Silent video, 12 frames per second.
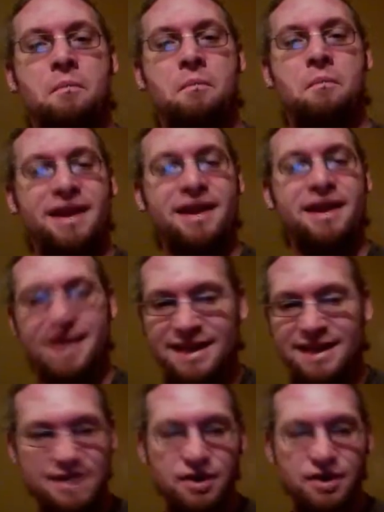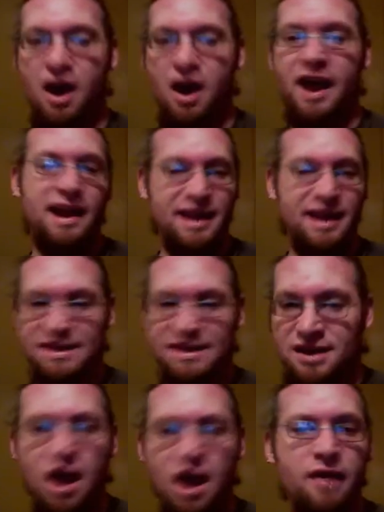but it's a knot and it gets
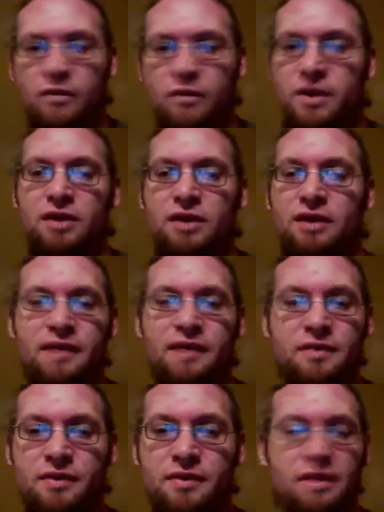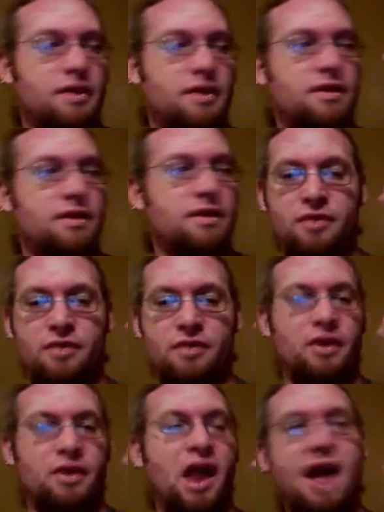caught on the reel and the
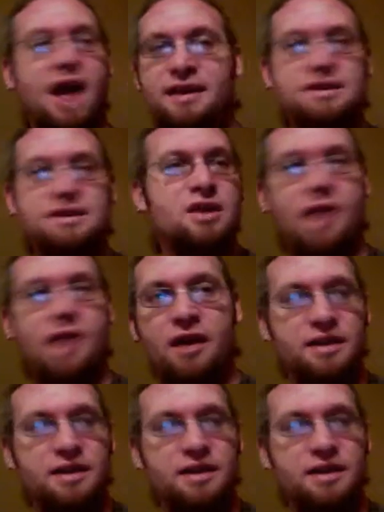line doesn't go out.